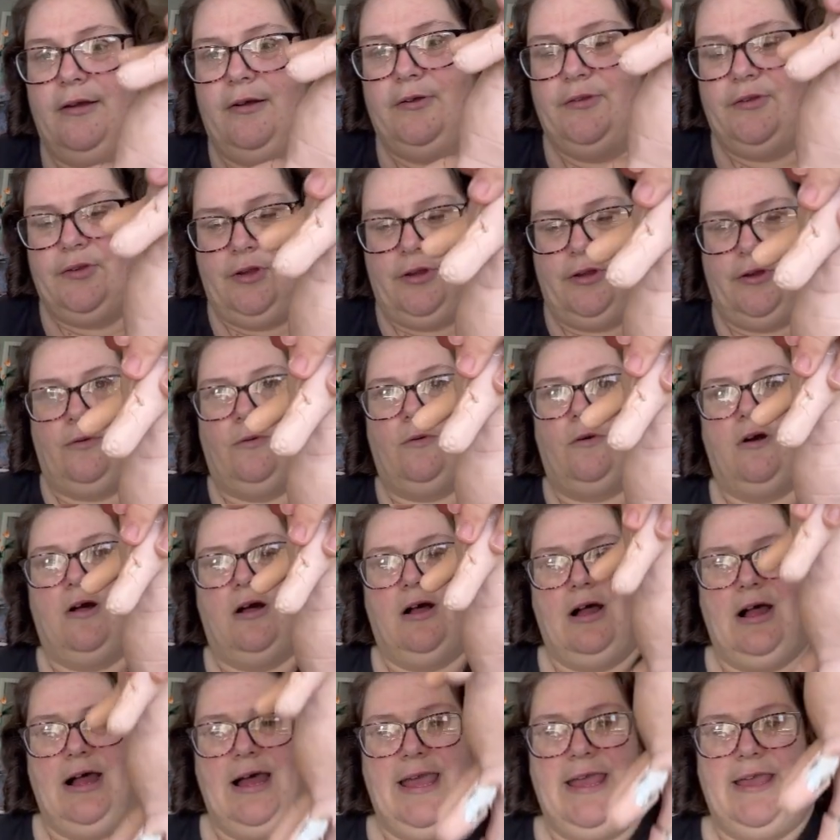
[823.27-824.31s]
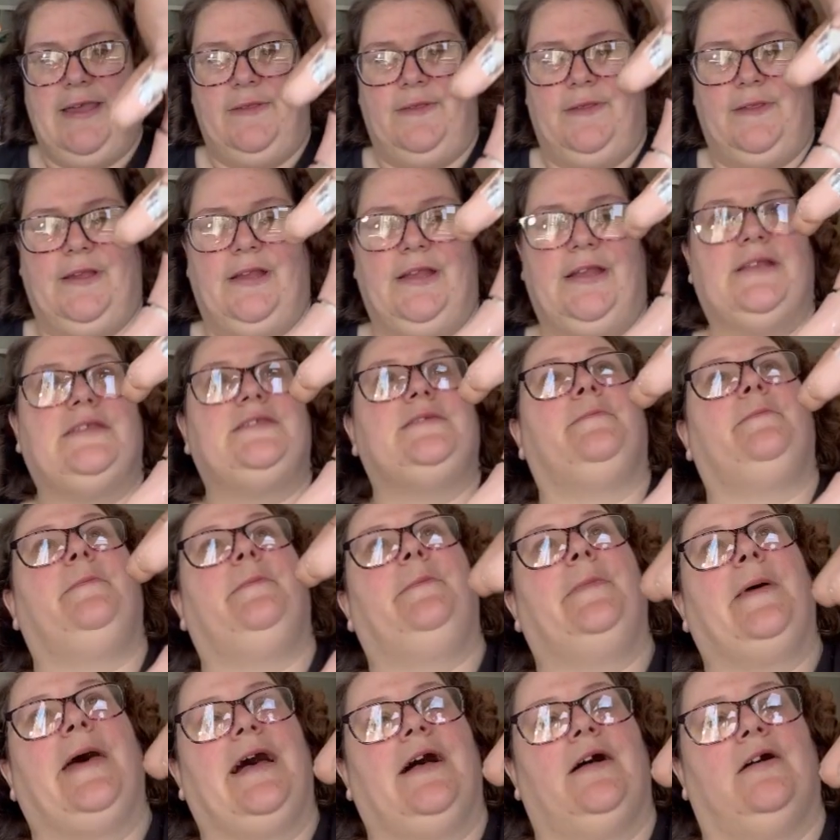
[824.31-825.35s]
So I think he's
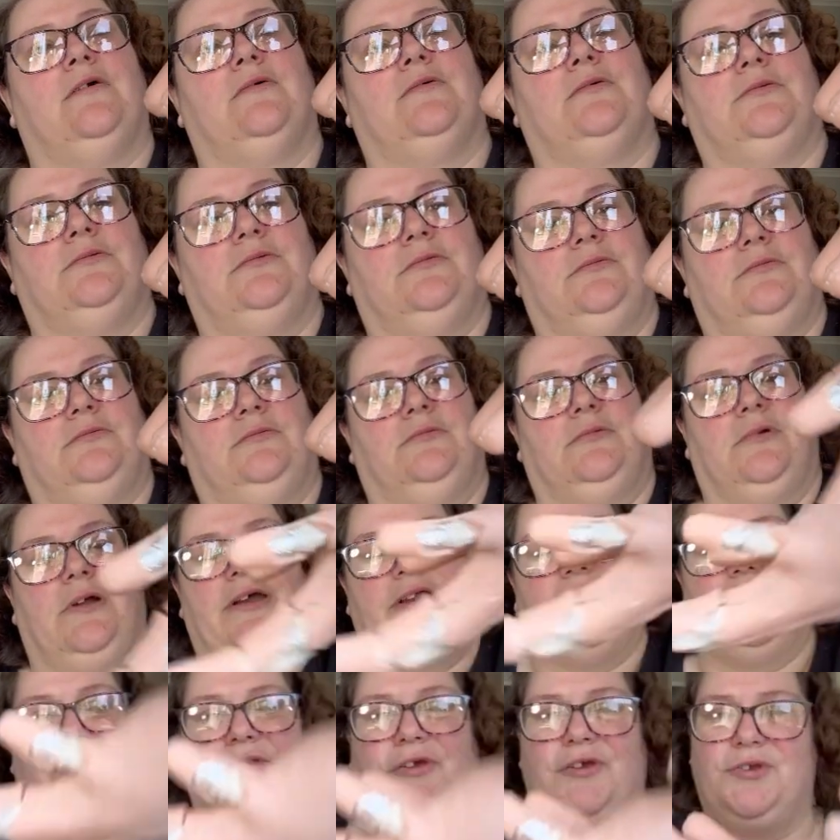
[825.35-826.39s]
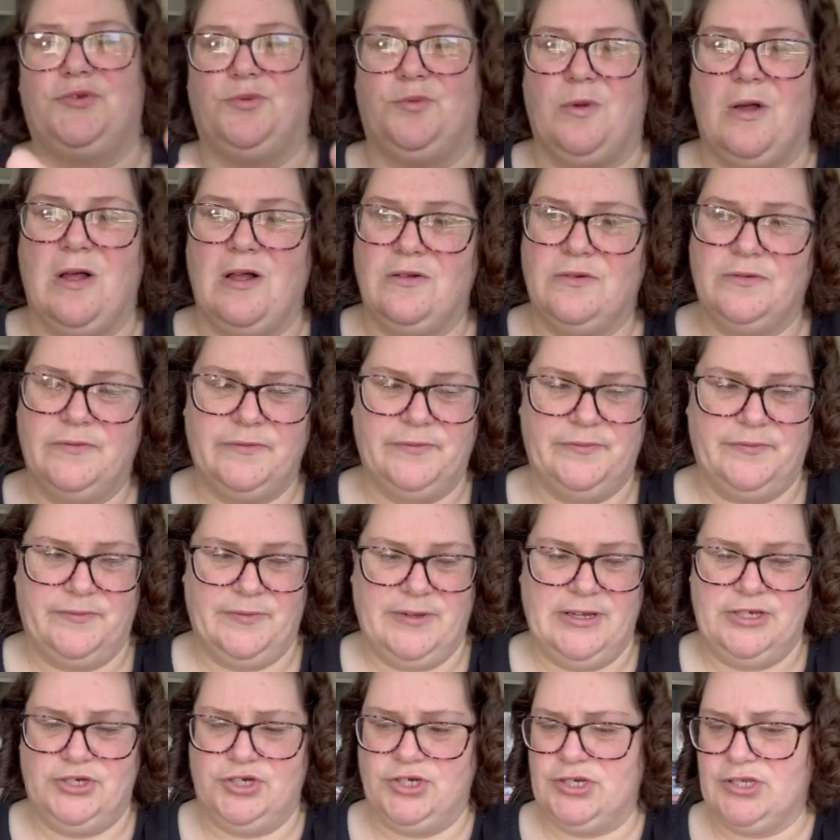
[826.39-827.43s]
about, I don't know, 12
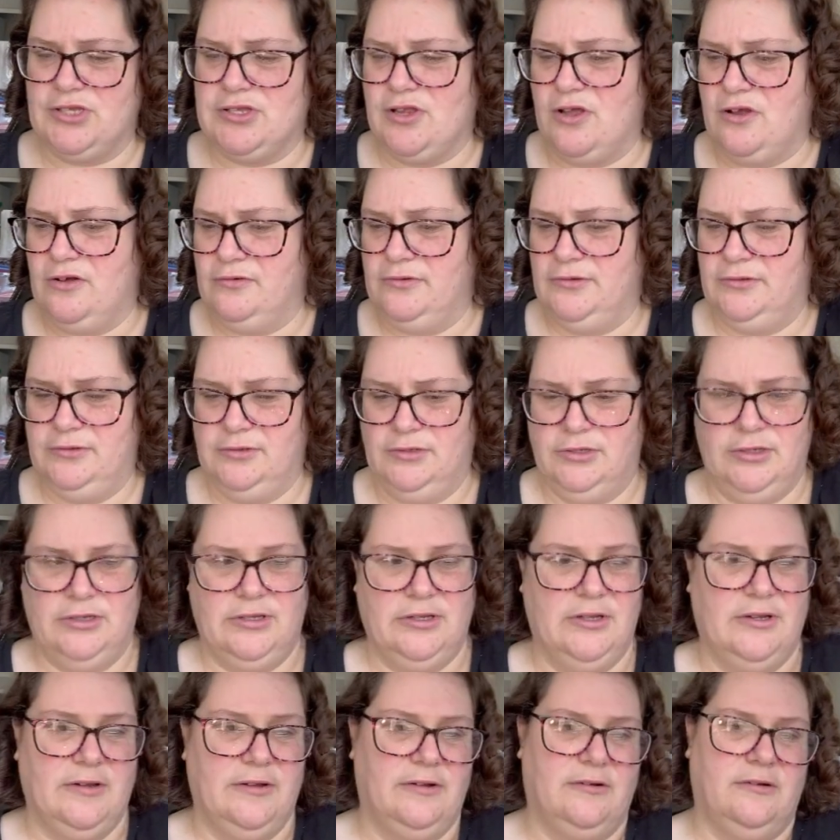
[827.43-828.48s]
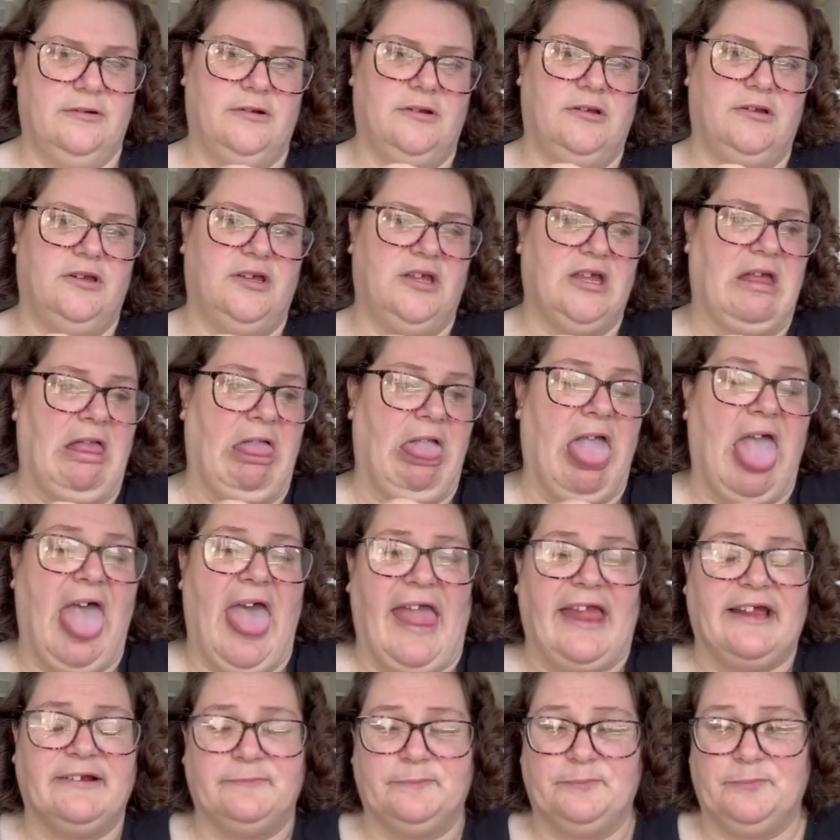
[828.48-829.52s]
inches long. Ugh,
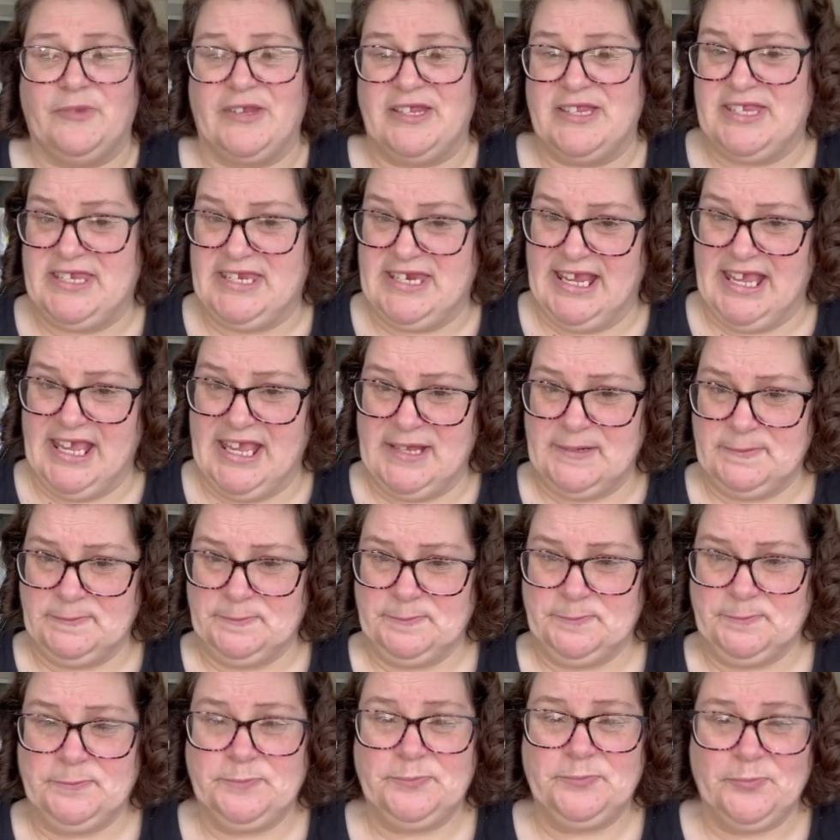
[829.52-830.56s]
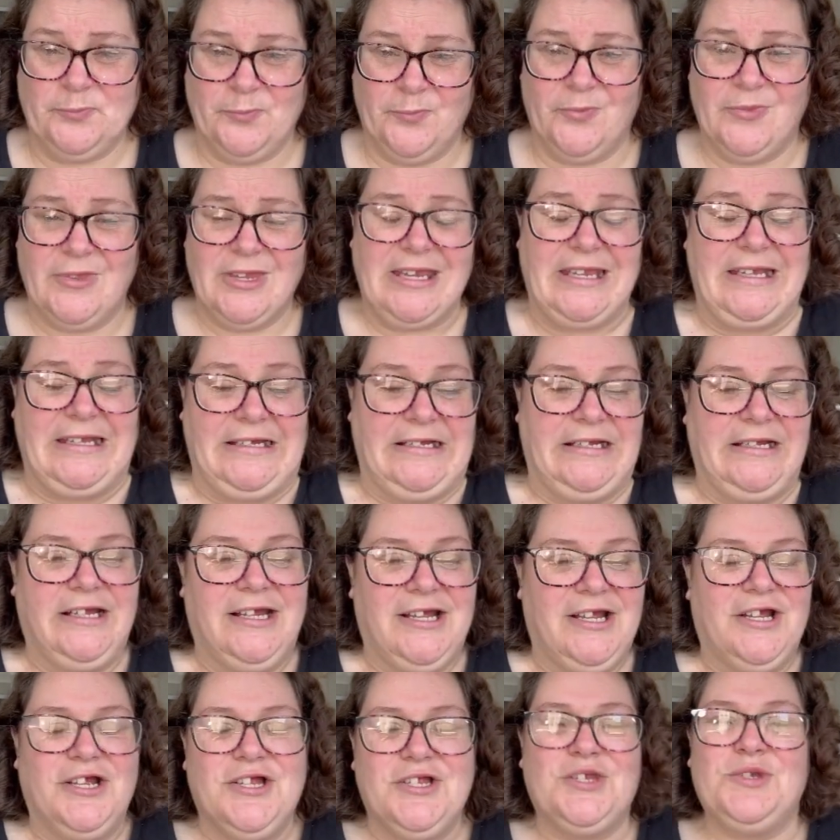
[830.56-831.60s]
it's sticky.
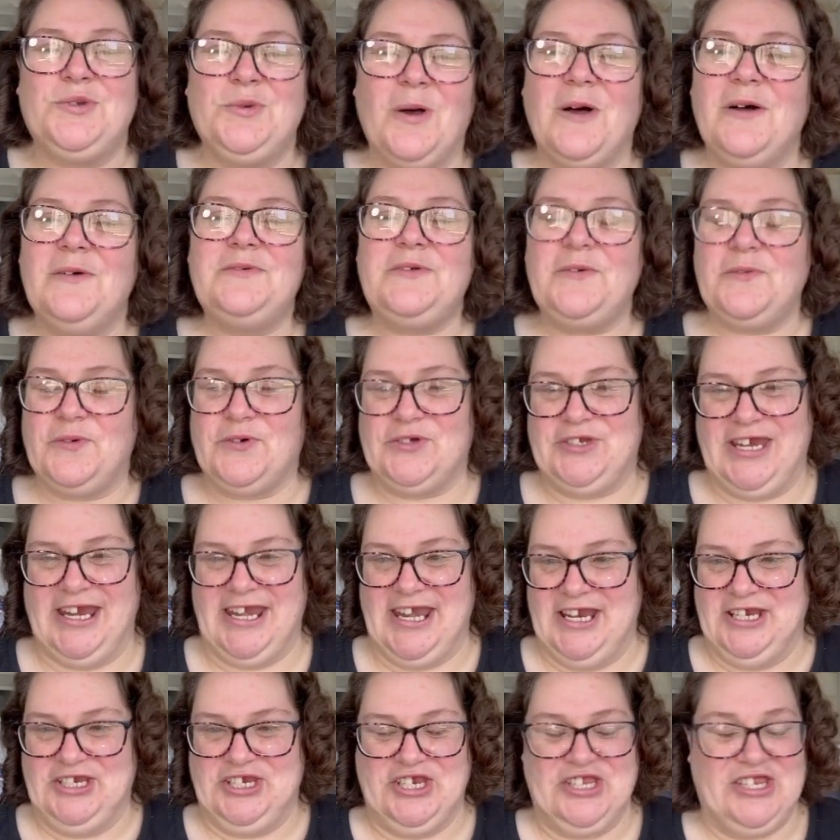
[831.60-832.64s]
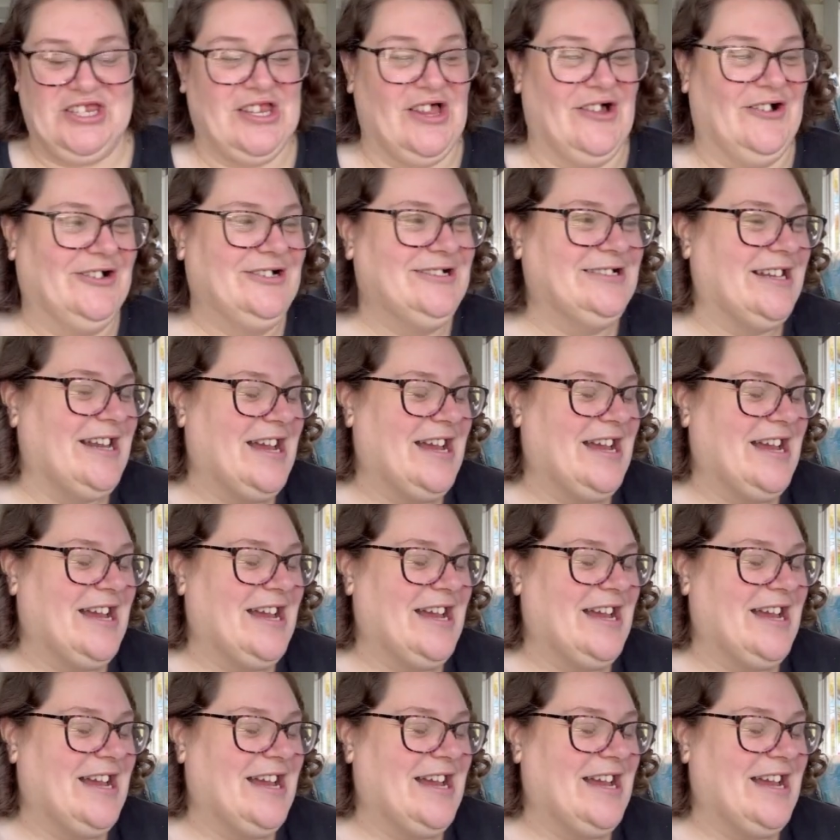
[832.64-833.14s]
12 to 14 inches long.